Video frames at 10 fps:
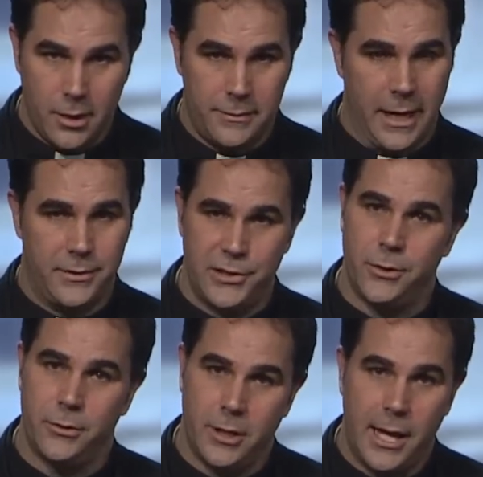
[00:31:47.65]
That
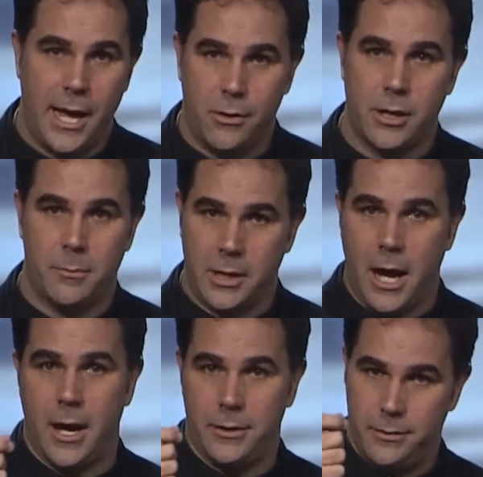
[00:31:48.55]
dude held up
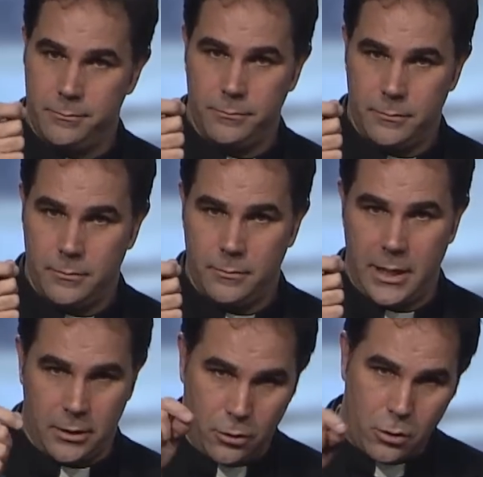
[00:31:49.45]
God
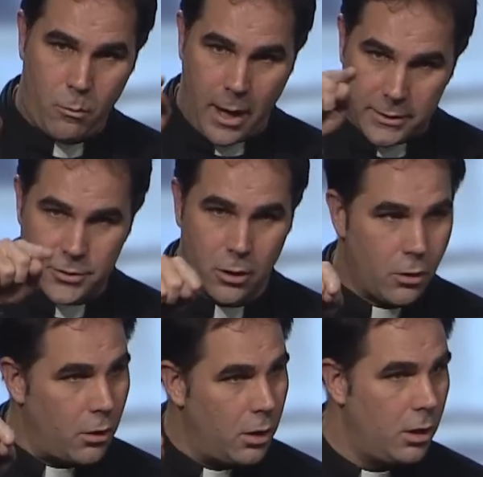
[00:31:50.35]
in a little white circle.